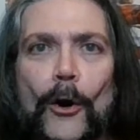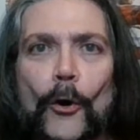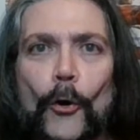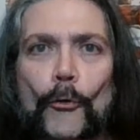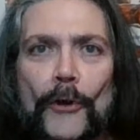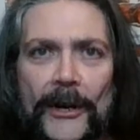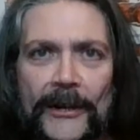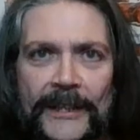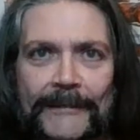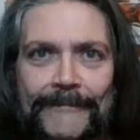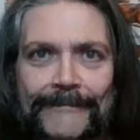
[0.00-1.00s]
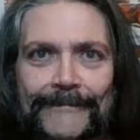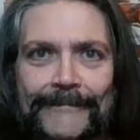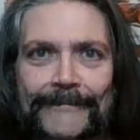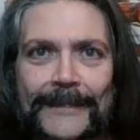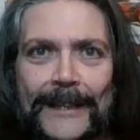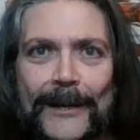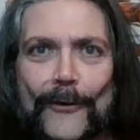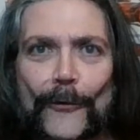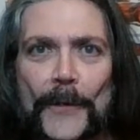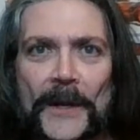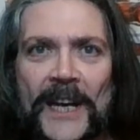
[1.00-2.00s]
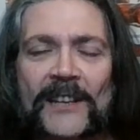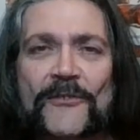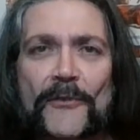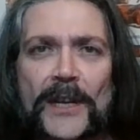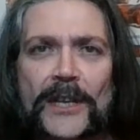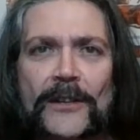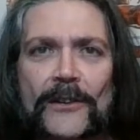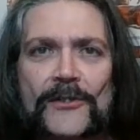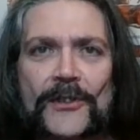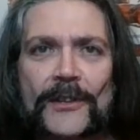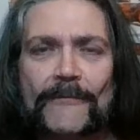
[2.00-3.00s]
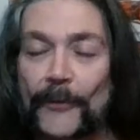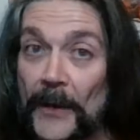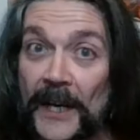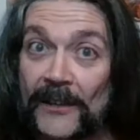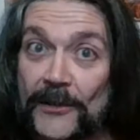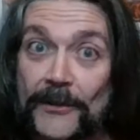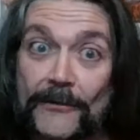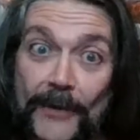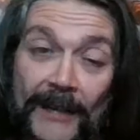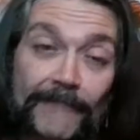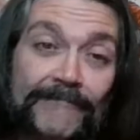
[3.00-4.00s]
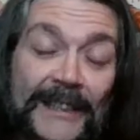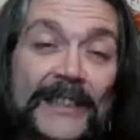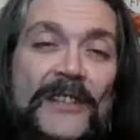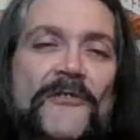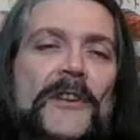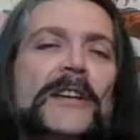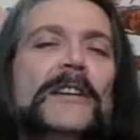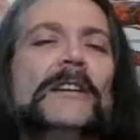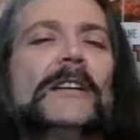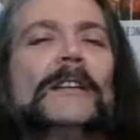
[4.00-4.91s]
Already, for the next 3 years, for the next two, well, at least three,